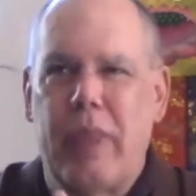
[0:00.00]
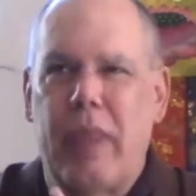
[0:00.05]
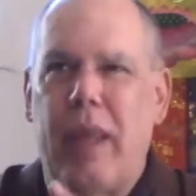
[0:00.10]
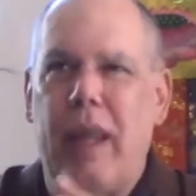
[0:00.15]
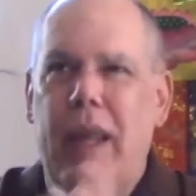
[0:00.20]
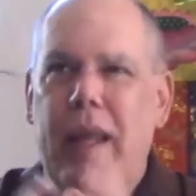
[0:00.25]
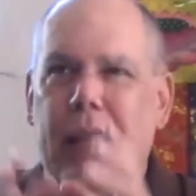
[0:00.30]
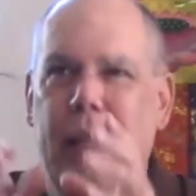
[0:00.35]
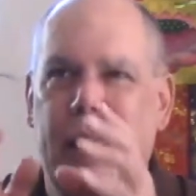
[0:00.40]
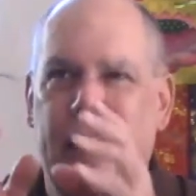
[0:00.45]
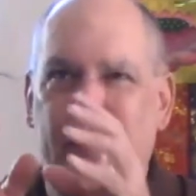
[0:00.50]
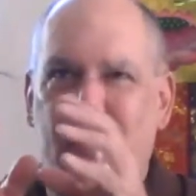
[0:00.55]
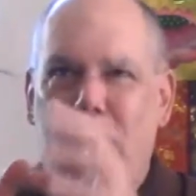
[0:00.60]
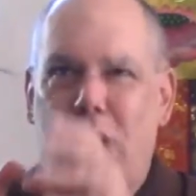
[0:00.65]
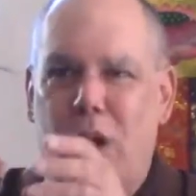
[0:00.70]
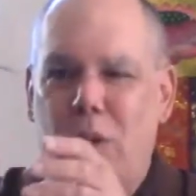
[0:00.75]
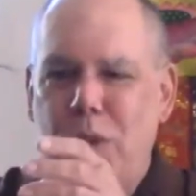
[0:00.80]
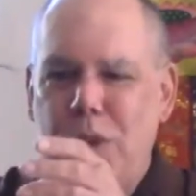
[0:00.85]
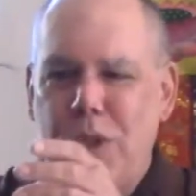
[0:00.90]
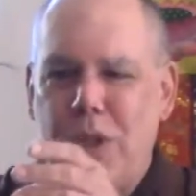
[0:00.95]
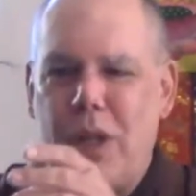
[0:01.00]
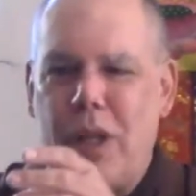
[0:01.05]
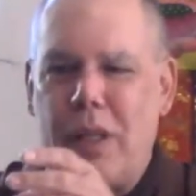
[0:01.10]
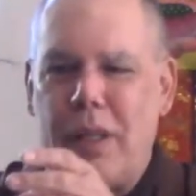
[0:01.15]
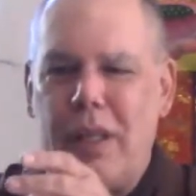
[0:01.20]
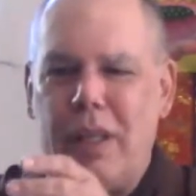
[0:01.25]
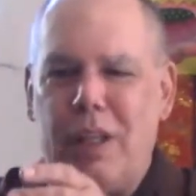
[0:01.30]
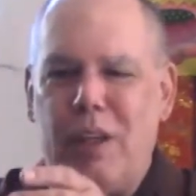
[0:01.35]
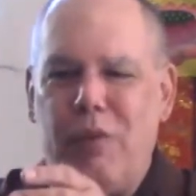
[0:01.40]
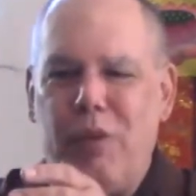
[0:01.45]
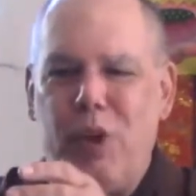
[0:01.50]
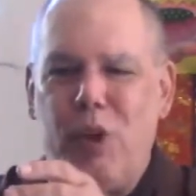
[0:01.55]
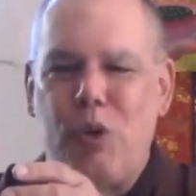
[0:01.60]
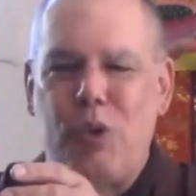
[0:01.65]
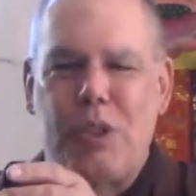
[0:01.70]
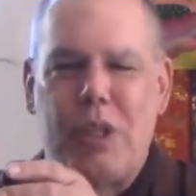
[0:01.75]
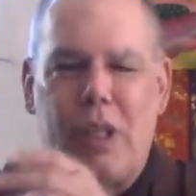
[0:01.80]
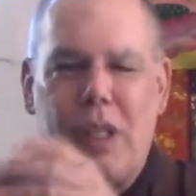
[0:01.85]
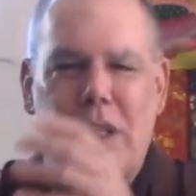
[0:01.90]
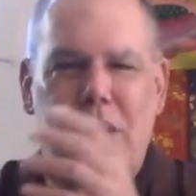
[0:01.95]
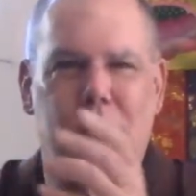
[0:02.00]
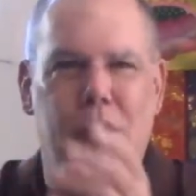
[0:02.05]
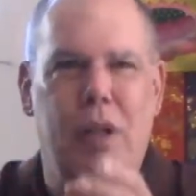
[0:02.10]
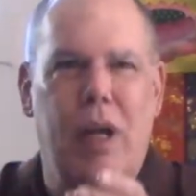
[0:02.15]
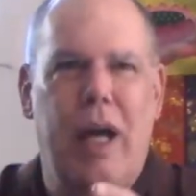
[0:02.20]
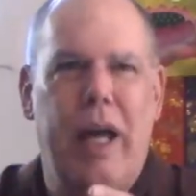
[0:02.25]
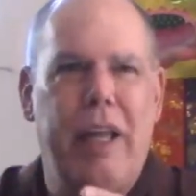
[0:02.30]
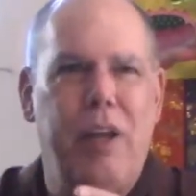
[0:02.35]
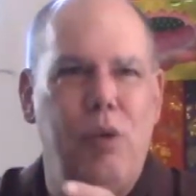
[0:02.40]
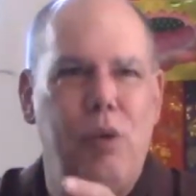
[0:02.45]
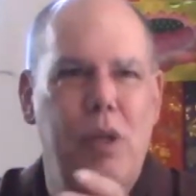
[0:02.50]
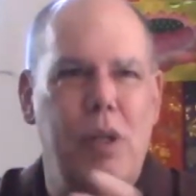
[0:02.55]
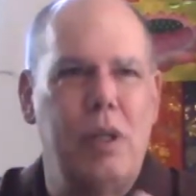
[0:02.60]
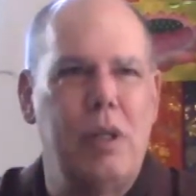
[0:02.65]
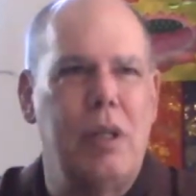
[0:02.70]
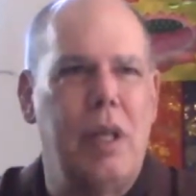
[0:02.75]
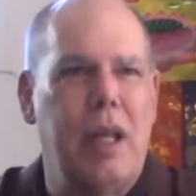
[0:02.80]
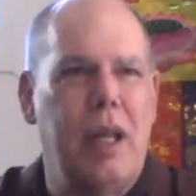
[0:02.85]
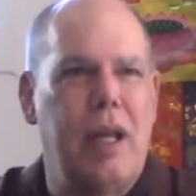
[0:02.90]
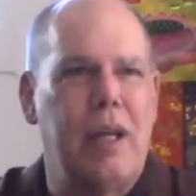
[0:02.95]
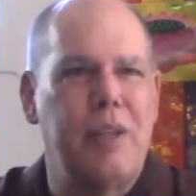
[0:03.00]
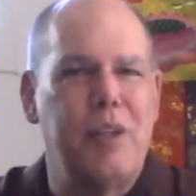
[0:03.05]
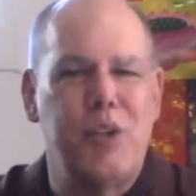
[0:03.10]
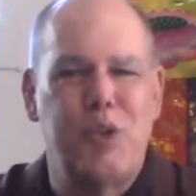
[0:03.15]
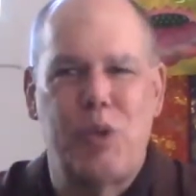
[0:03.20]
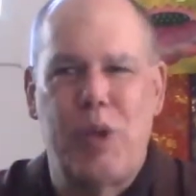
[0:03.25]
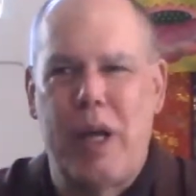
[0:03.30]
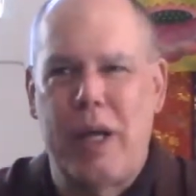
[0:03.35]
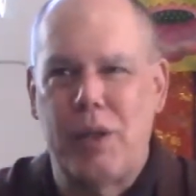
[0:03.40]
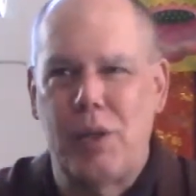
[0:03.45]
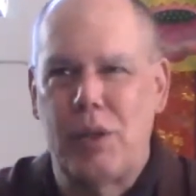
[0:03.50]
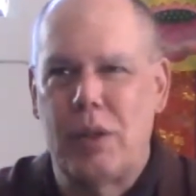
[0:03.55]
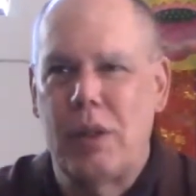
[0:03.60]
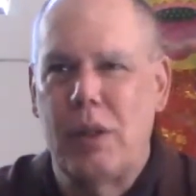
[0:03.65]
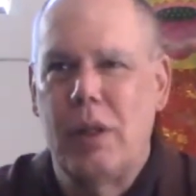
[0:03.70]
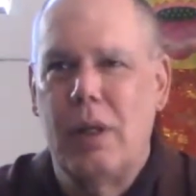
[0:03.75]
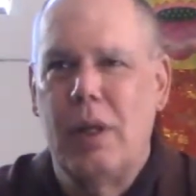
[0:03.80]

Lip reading: and they're always going to think of you as the little guy who didn't take out the trash.